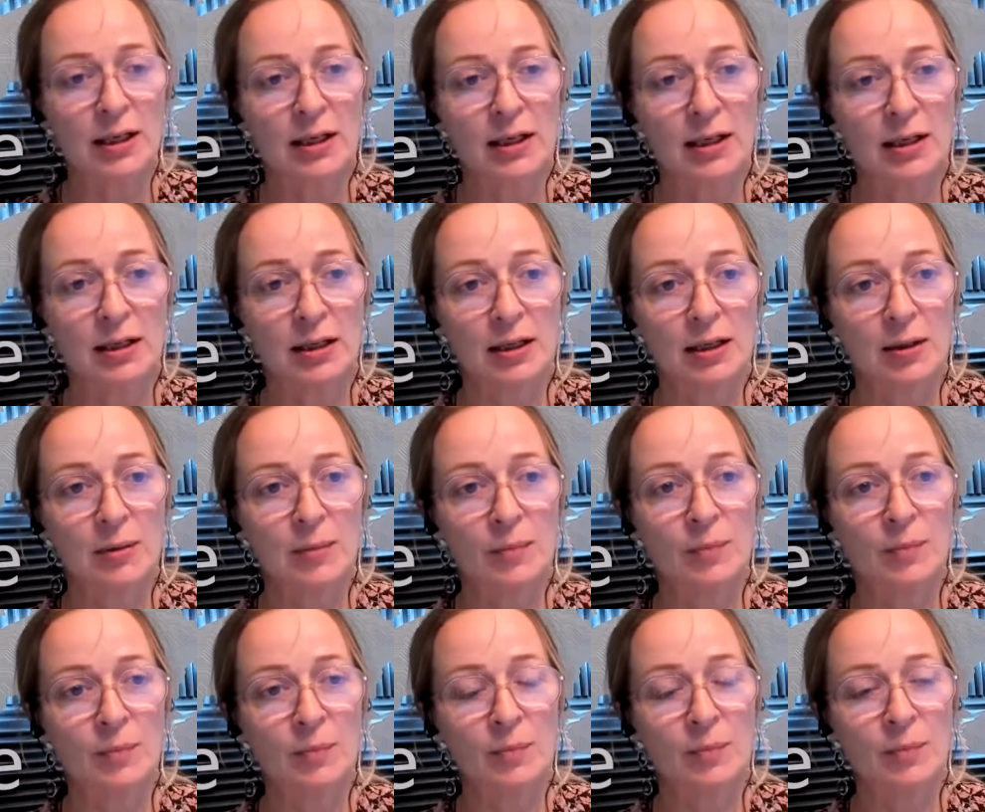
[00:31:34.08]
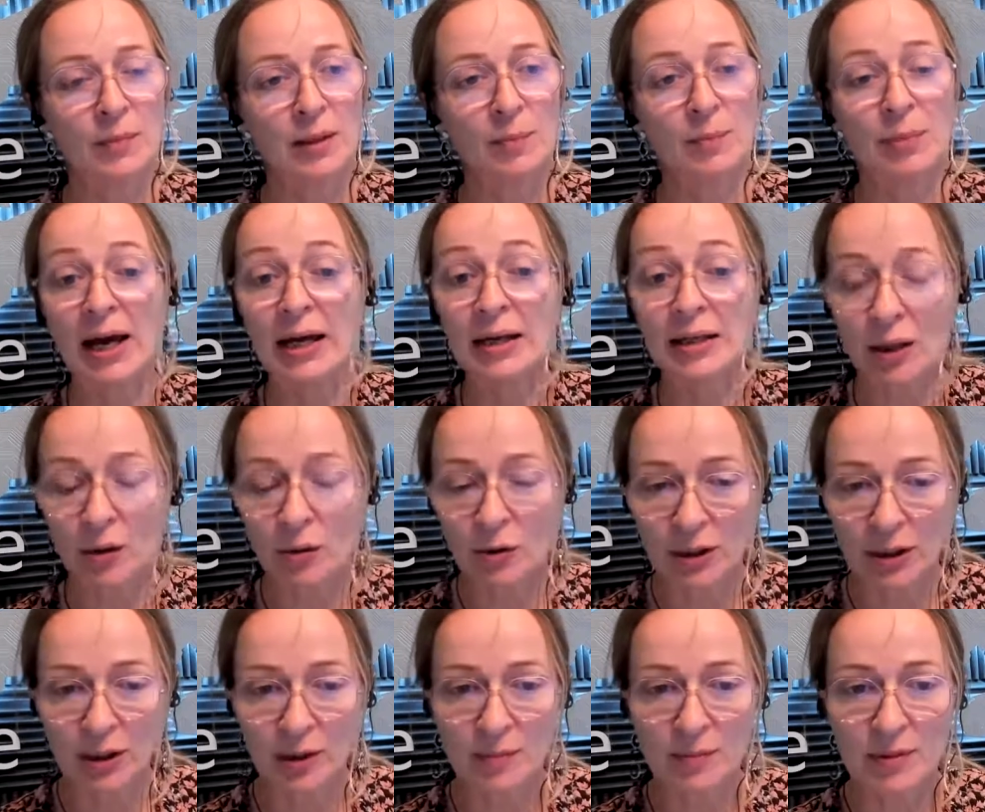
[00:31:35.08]
bad
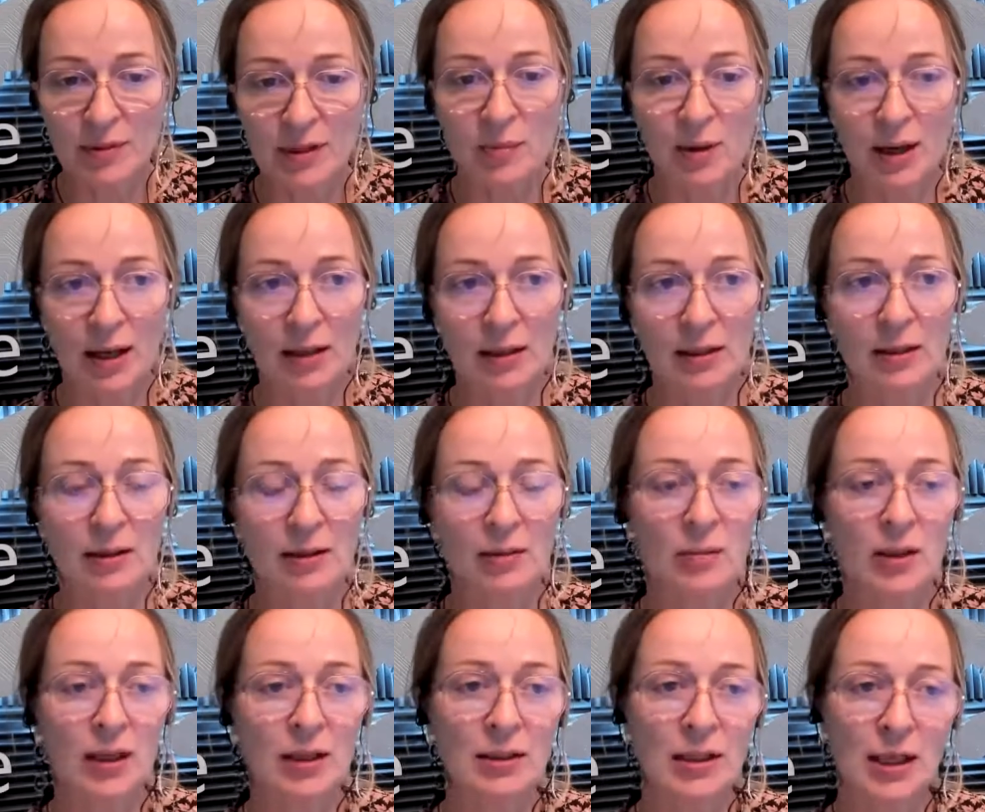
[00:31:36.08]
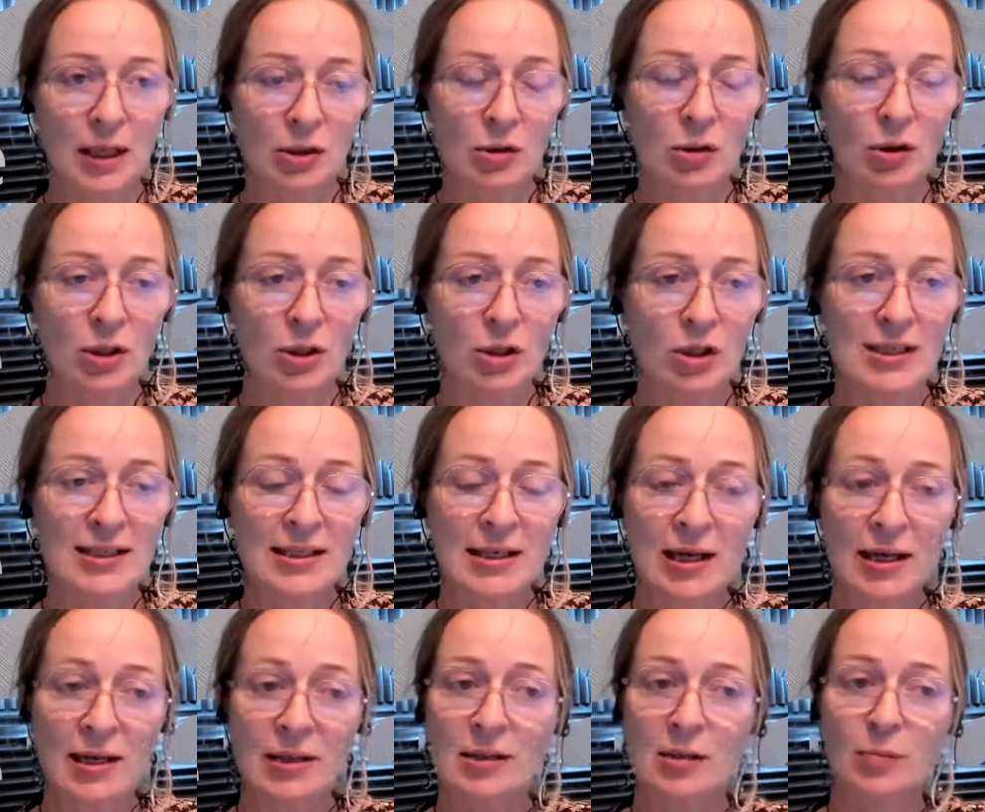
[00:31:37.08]
outcomes when technology
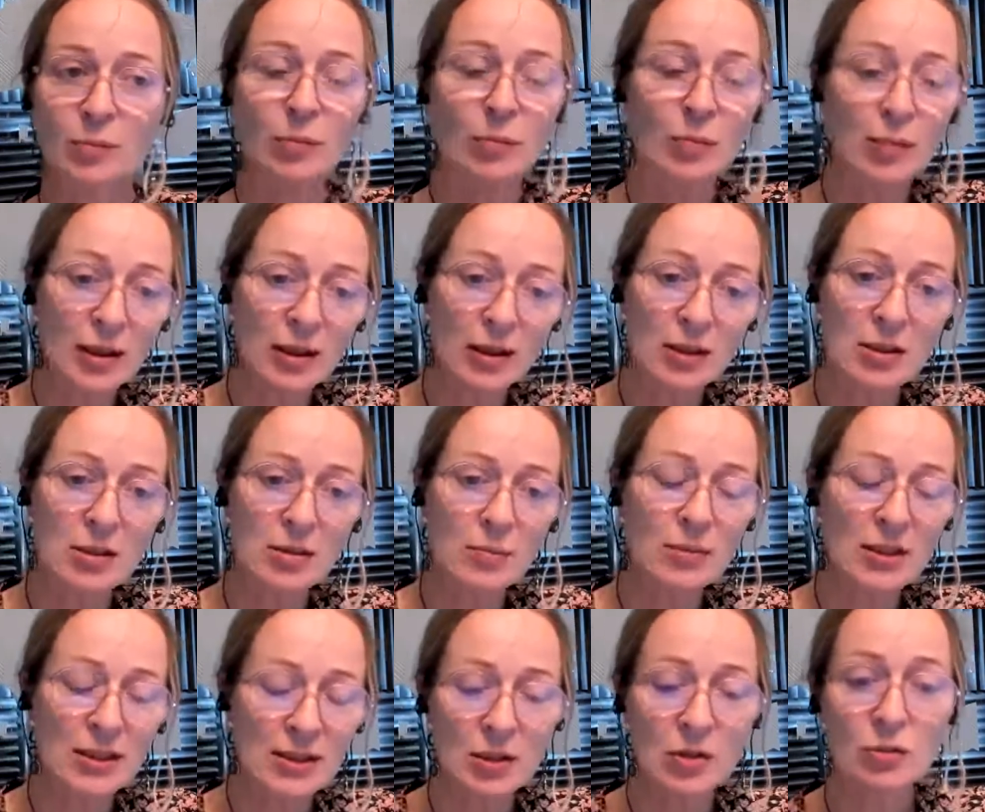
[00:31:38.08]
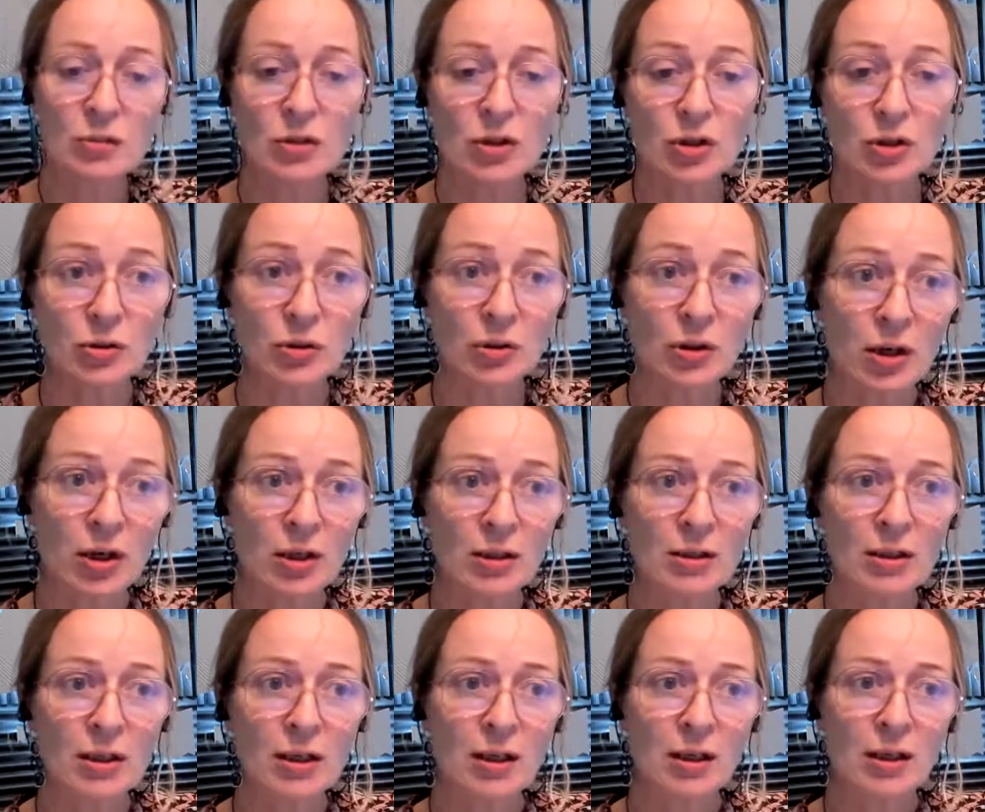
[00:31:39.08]
sites are misused or not
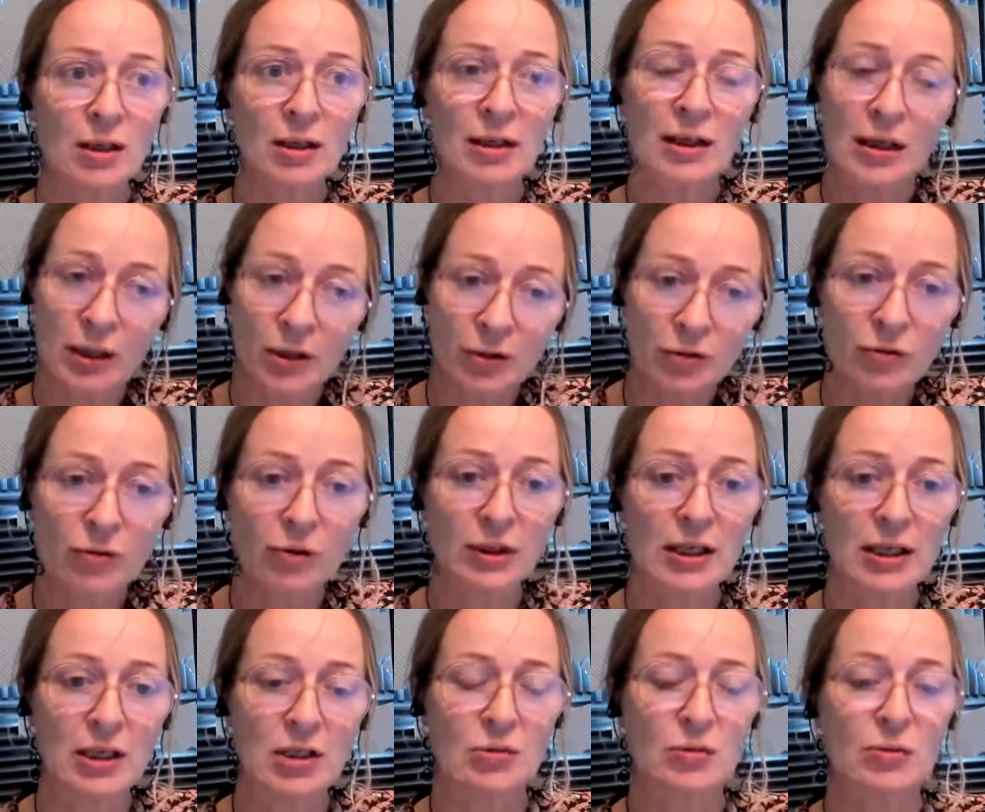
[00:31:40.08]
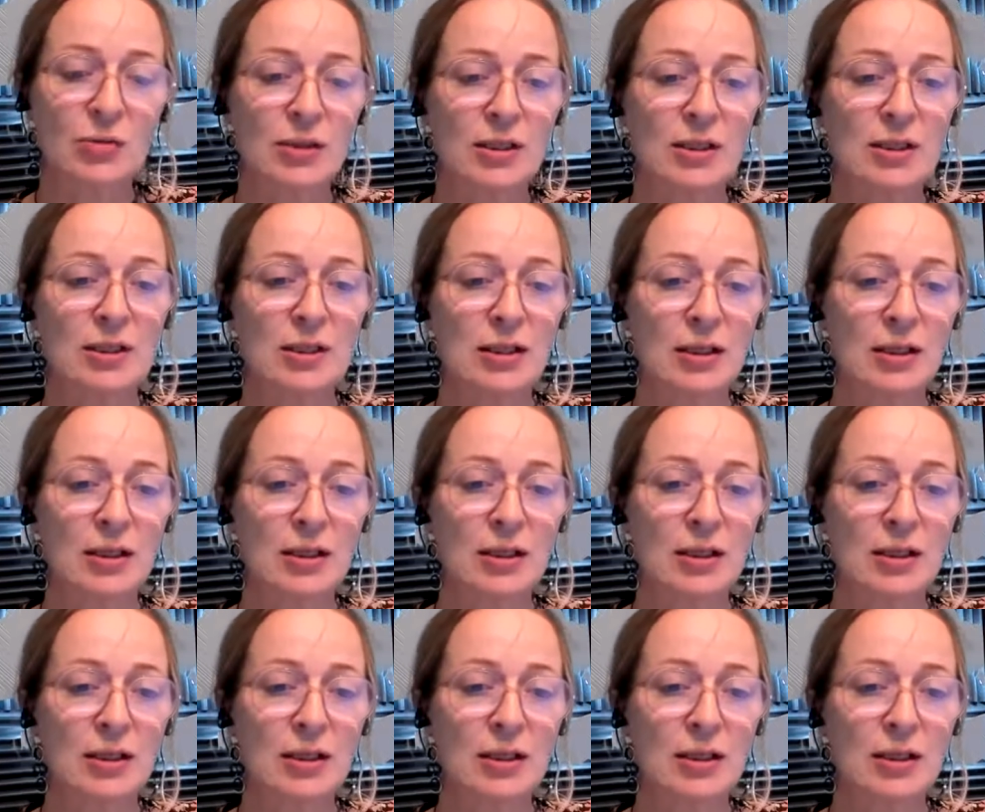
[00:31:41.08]
carefully used.